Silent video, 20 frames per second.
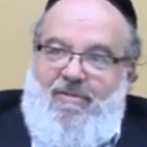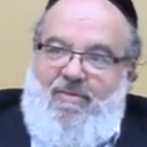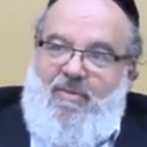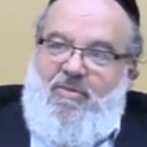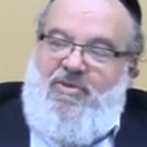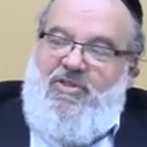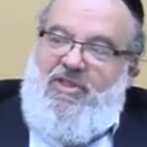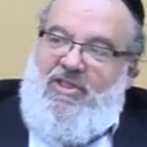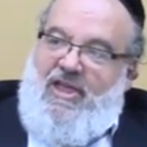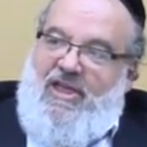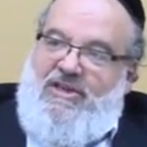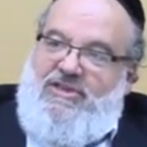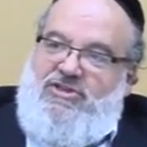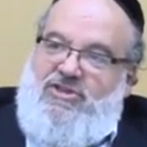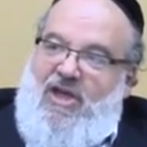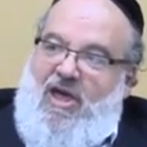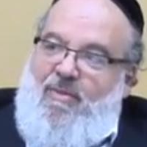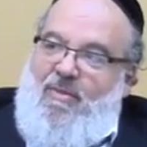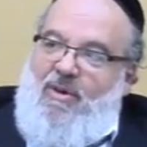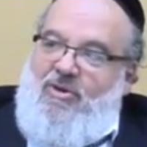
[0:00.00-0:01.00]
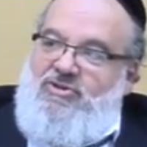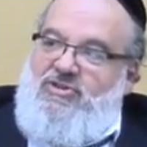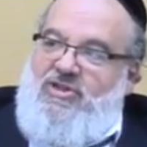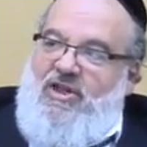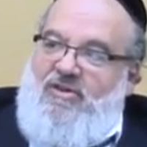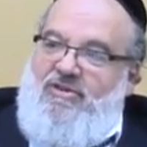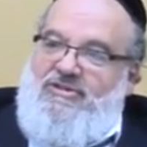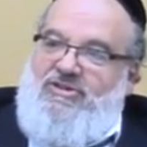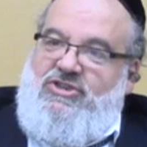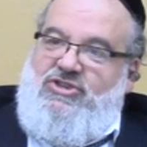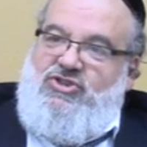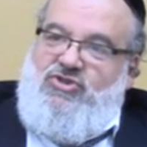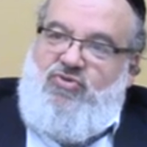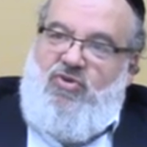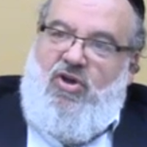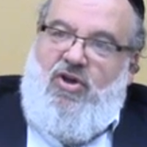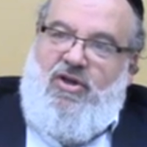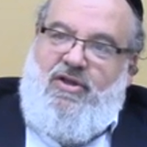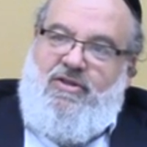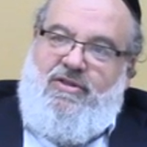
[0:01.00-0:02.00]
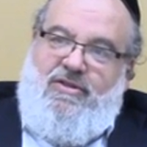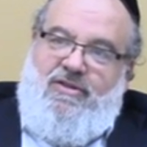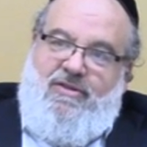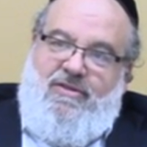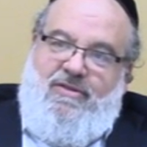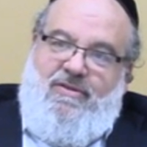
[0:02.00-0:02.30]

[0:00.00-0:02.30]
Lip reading: Remember the last time I was in Yisroel,